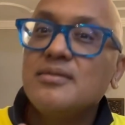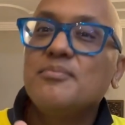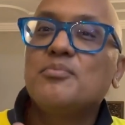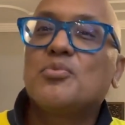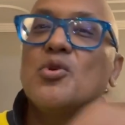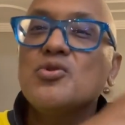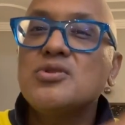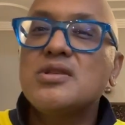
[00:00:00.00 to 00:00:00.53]

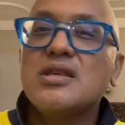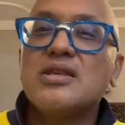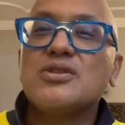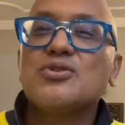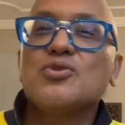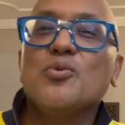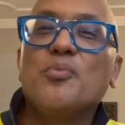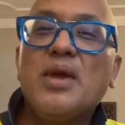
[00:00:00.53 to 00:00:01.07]
process,
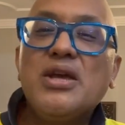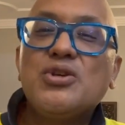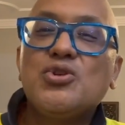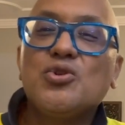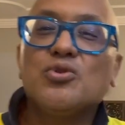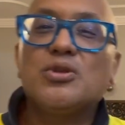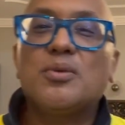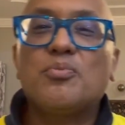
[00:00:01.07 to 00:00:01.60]
so make
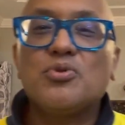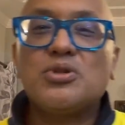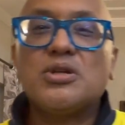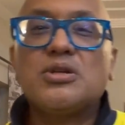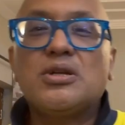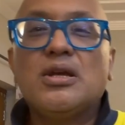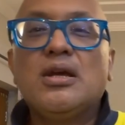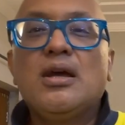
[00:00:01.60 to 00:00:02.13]
sure the
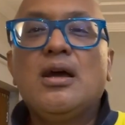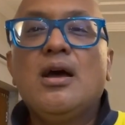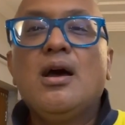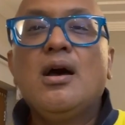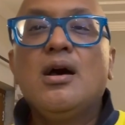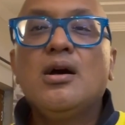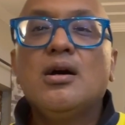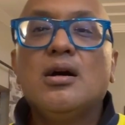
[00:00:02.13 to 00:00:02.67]
project
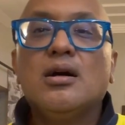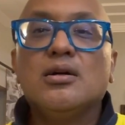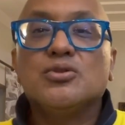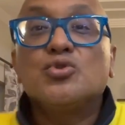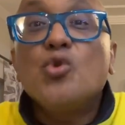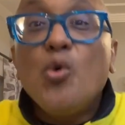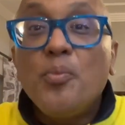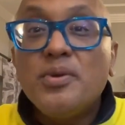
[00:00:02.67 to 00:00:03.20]

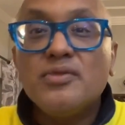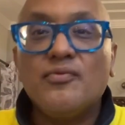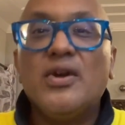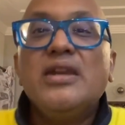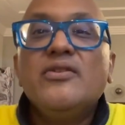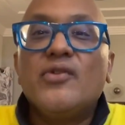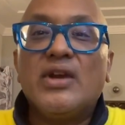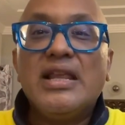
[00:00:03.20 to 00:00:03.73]
scope is
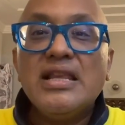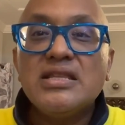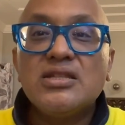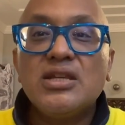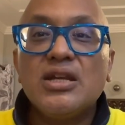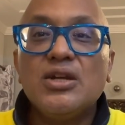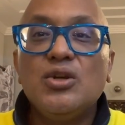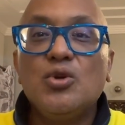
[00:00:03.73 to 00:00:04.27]
very
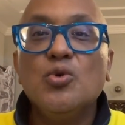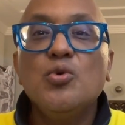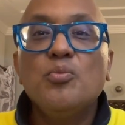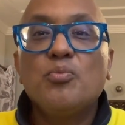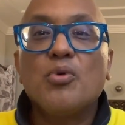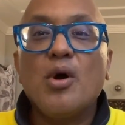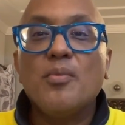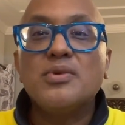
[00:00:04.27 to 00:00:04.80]
realistic.
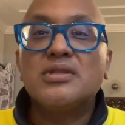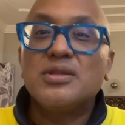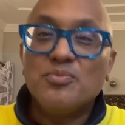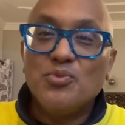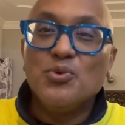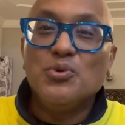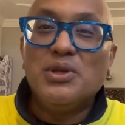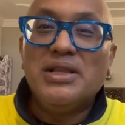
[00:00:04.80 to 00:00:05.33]
Don't promise a
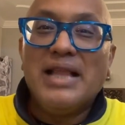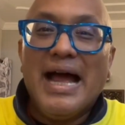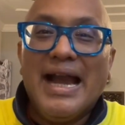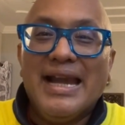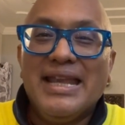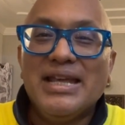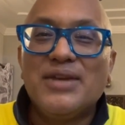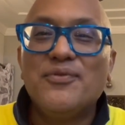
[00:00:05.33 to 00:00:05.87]
moon
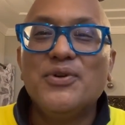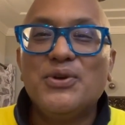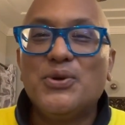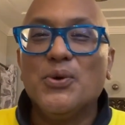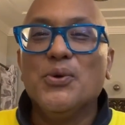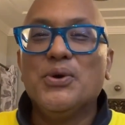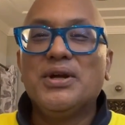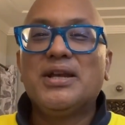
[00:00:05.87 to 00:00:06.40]
landing if you
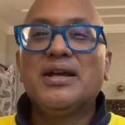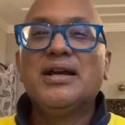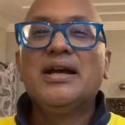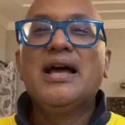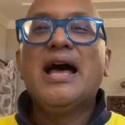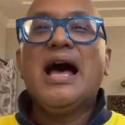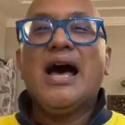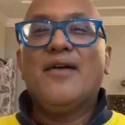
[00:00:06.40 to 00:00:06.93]
don't
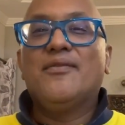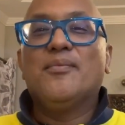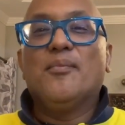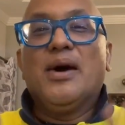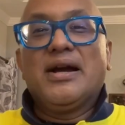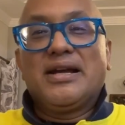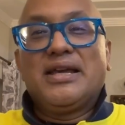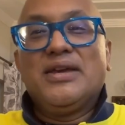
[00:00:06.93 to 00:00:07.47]
have a
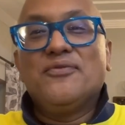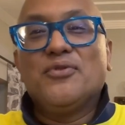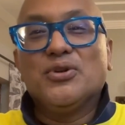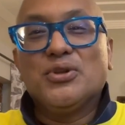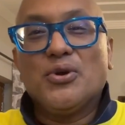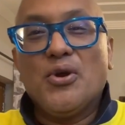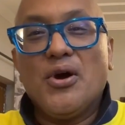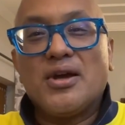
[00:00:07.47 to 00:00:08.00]
monkey for
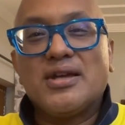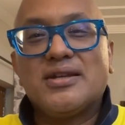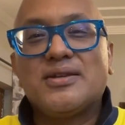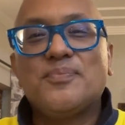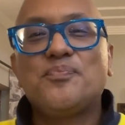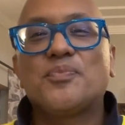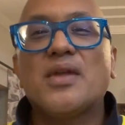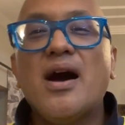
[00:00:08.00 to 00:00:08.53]
the rocket.
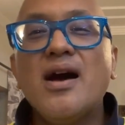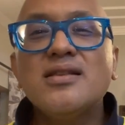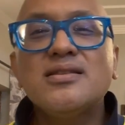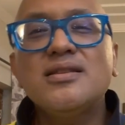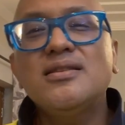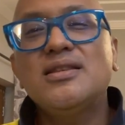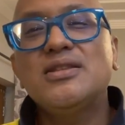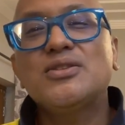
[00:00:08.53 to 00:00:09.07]

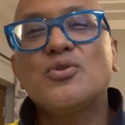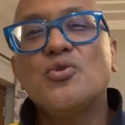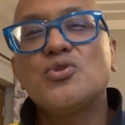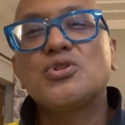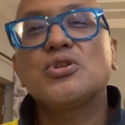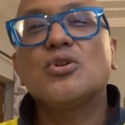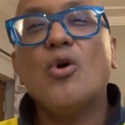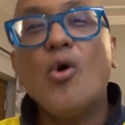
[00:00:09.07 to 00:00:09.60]
Answer this
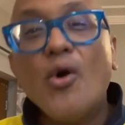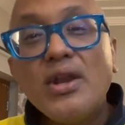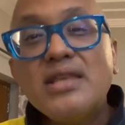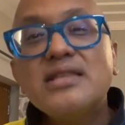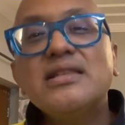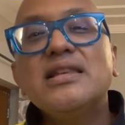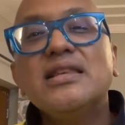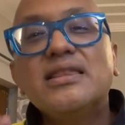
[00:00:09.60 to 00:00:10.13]
question
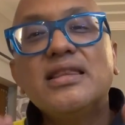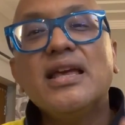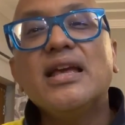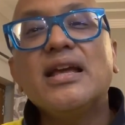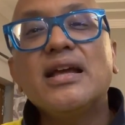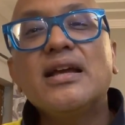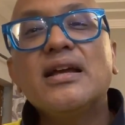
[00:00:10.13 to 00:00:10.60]
honestly. Think